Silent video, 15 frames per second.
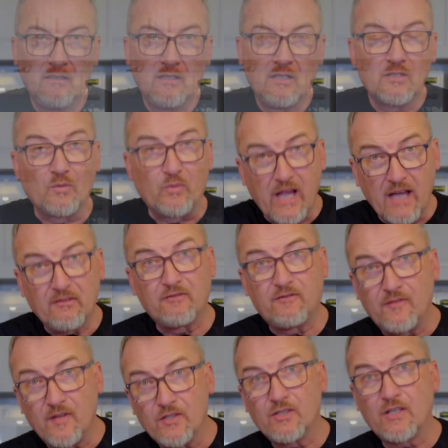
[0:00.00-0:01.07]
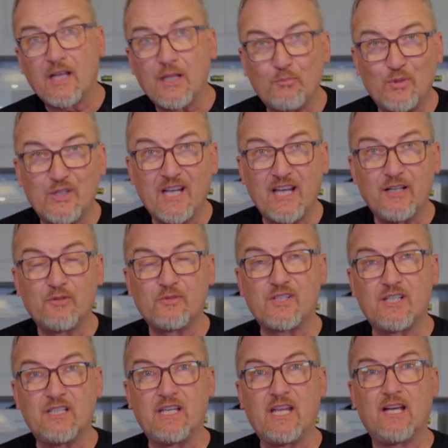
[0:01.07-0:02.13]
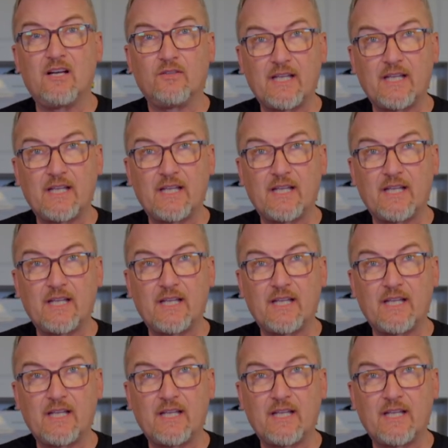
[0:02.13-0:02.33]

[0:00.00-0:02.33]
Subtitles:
So we have the fish and the potatoes in now.